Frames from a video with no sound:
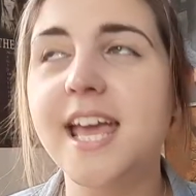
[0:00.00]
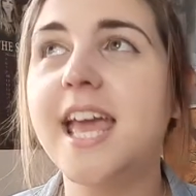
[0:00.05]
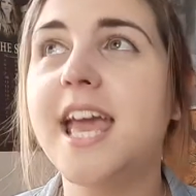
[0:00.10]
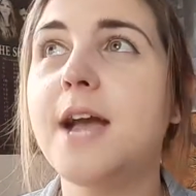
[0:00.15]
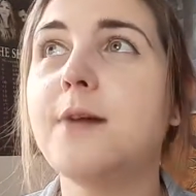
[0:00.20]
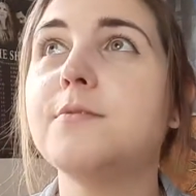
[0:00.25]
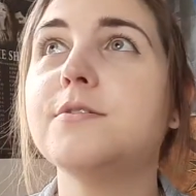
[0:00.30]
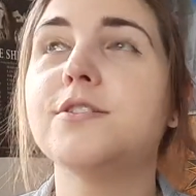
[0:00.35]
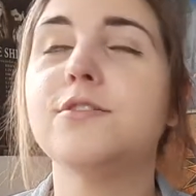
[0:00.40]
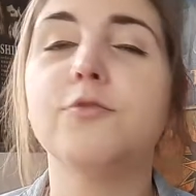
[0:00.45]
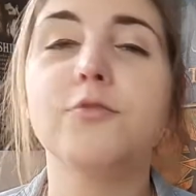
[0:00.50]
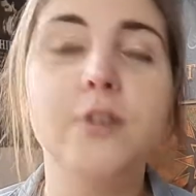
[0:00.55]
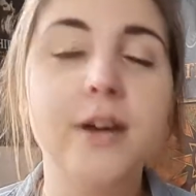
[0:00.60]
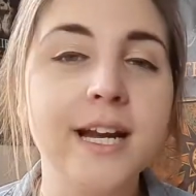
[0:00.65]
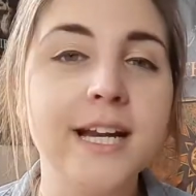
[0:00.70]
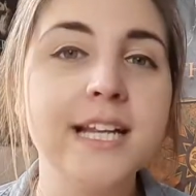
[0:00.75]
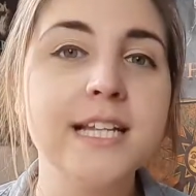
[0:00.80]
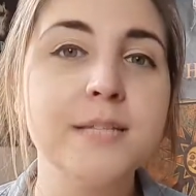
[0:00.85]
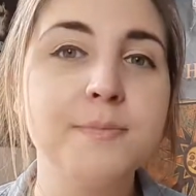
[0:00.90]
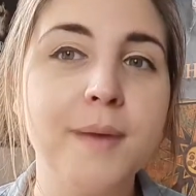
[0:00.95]
It was a
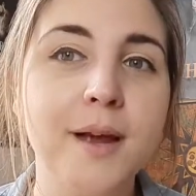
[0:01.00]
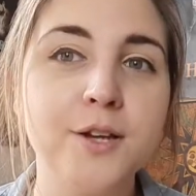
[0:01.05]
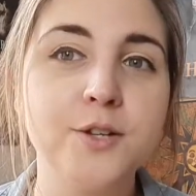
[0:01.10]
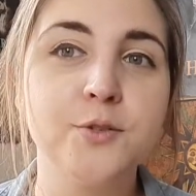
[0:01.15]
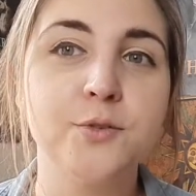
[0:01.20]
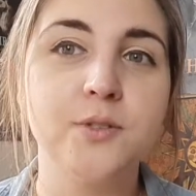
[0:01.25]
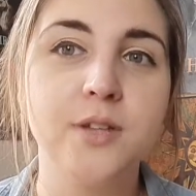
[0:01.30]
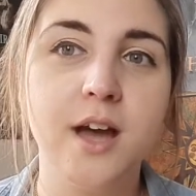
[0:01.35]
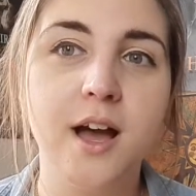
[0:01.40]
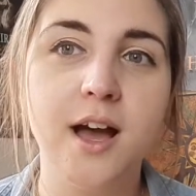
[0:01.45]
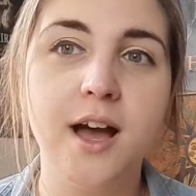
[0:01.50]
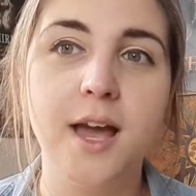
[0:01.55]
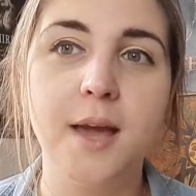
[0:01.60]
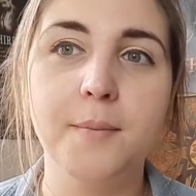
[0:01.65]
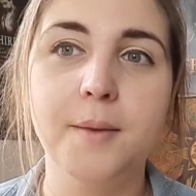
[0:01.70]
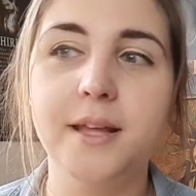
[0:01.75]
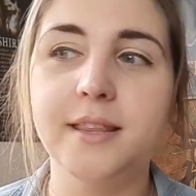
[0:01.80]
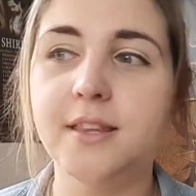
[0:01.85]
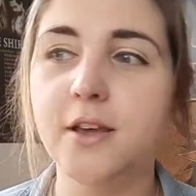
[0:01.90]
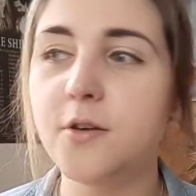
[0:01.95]
really special
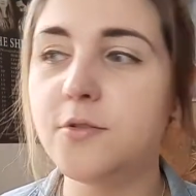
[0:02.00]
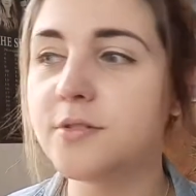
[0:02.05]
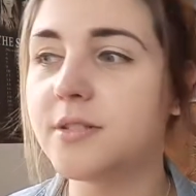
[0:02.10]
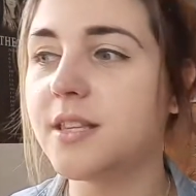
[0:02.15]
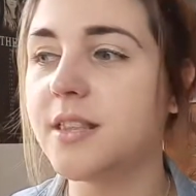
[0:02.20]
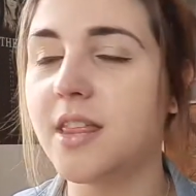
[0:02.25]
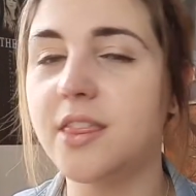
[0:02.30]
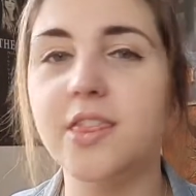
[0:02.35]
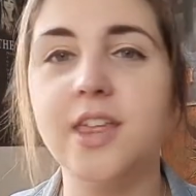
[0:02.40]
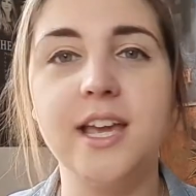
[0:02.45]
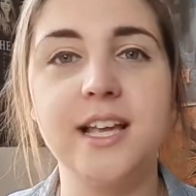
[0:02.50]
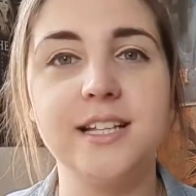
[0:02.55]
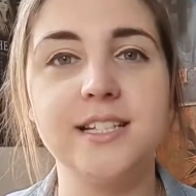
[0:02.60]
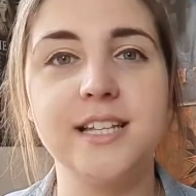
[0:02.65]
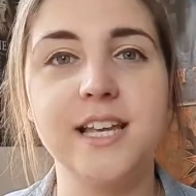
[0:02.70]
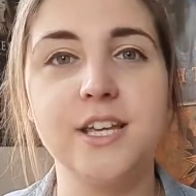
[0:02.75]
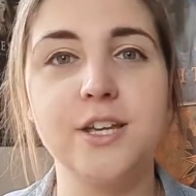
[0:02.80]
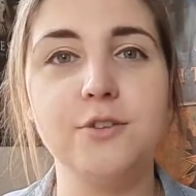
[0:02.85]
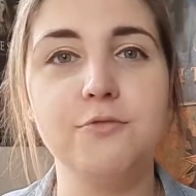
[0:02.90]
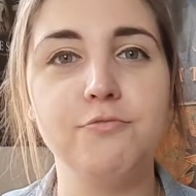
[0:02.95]
time, and those are the things
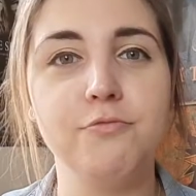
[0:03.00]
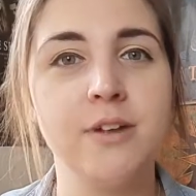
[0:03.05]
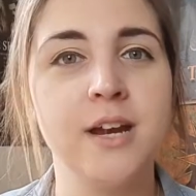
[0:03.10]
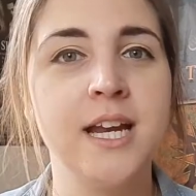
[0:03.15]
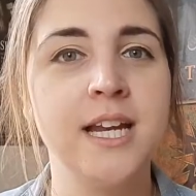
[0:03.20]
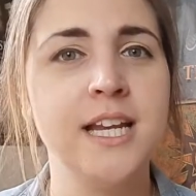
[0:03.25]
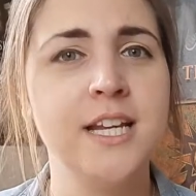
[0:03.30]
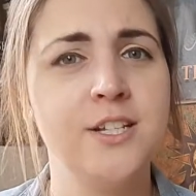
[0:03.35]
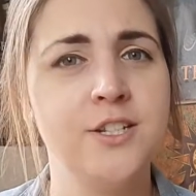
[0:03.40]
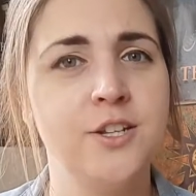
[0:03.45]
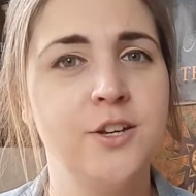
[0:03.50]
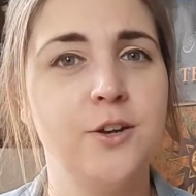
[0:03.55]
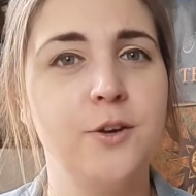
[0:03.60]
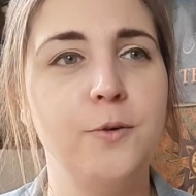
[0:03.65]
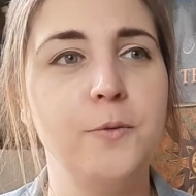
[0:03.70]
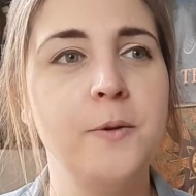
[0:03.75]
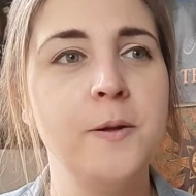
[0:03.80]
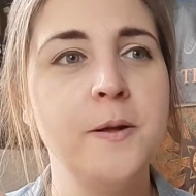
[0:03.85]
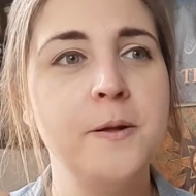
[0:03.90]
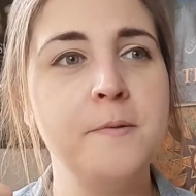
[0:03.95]
that you really
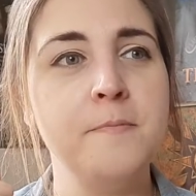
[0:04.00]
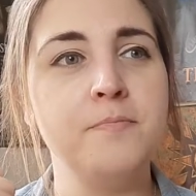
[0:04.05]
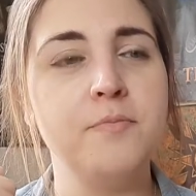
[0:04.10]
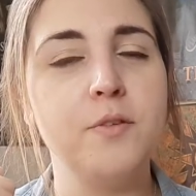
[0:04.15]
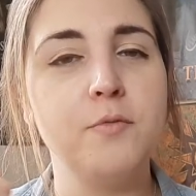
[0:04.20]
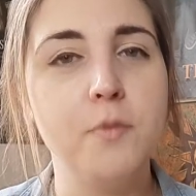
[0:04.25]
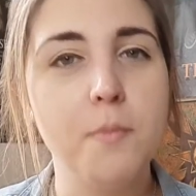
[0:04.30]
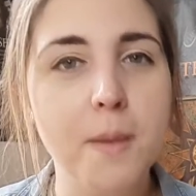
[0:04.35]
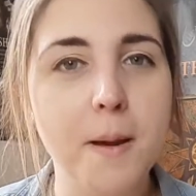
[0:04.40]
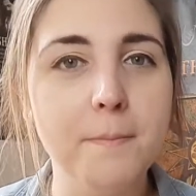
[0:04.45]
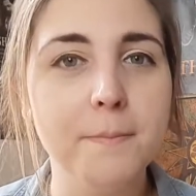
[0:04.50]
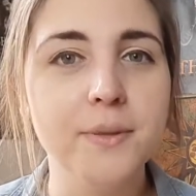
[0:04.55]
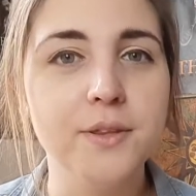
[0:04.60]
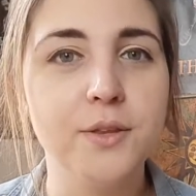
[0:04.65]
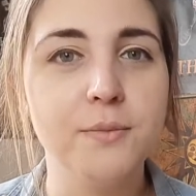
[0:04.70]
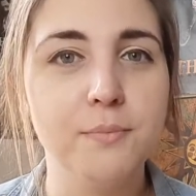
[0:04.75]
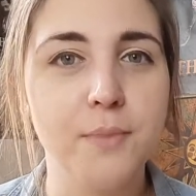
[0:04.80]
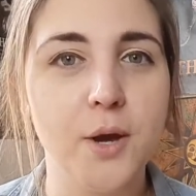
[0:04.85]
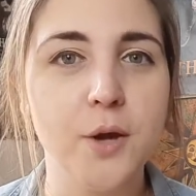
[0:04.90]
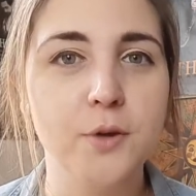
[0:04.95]
do remember
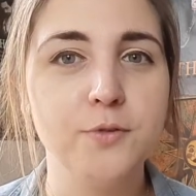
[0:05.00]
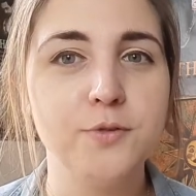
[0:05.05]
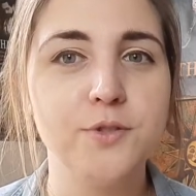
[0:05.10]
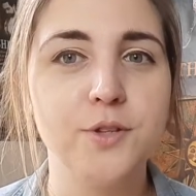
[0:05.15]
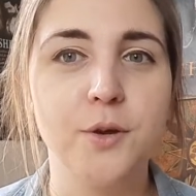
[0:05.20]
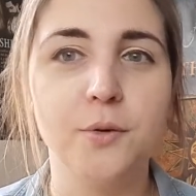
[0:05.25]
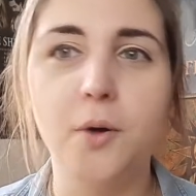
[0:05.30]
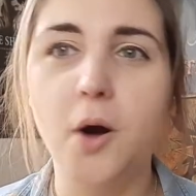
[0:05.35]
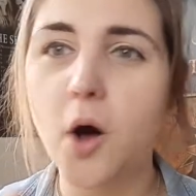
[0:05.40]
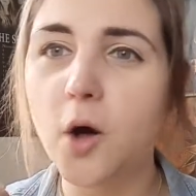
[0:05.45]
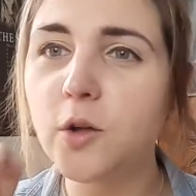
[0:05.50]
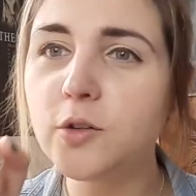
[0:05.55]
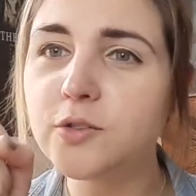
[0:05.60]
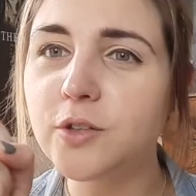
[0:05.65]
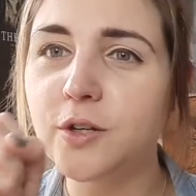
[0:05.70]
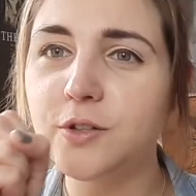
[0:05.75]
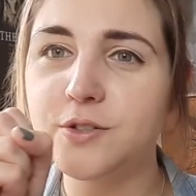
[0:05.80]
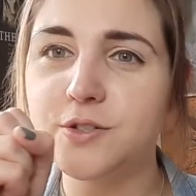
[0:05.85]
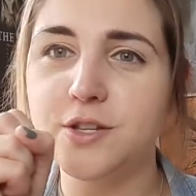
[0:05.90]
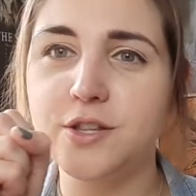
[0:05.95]
the most. So hold
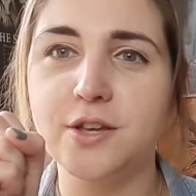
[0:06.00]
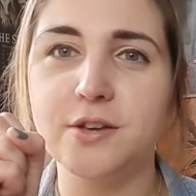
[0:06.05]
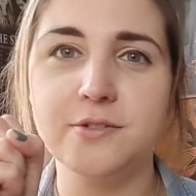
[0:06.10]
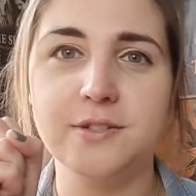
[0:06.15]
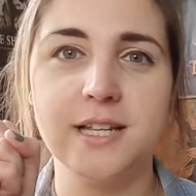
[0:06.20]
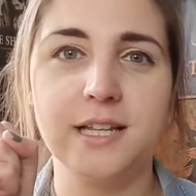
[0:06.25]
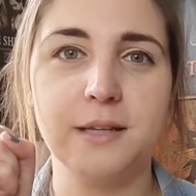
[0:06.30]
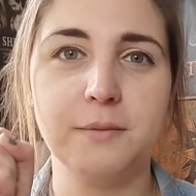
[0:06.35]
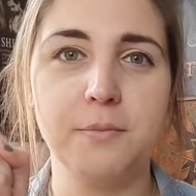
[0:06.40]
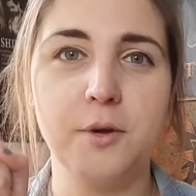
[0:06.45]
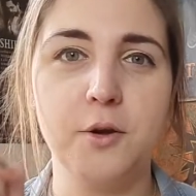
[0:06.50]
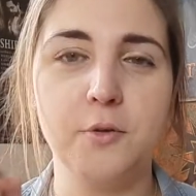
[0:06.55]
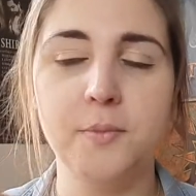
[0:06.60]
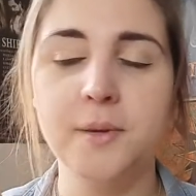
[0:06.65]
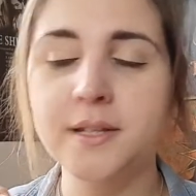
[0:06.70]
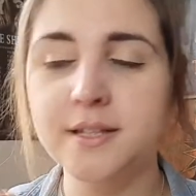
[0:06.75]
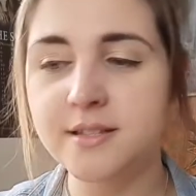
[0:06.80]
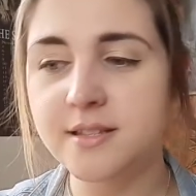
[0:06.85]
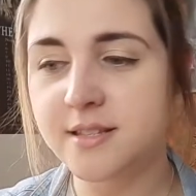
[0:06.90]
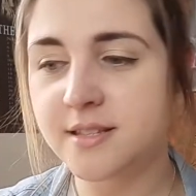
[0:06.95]
on to those little
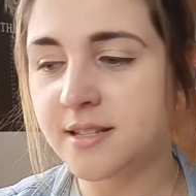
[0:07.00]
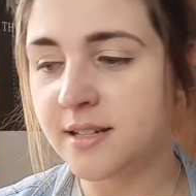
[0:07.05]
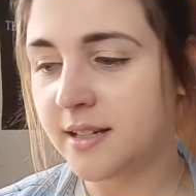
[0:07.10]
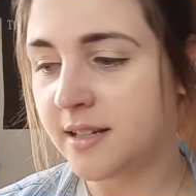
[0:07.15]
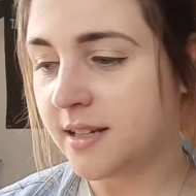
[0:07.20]
moments.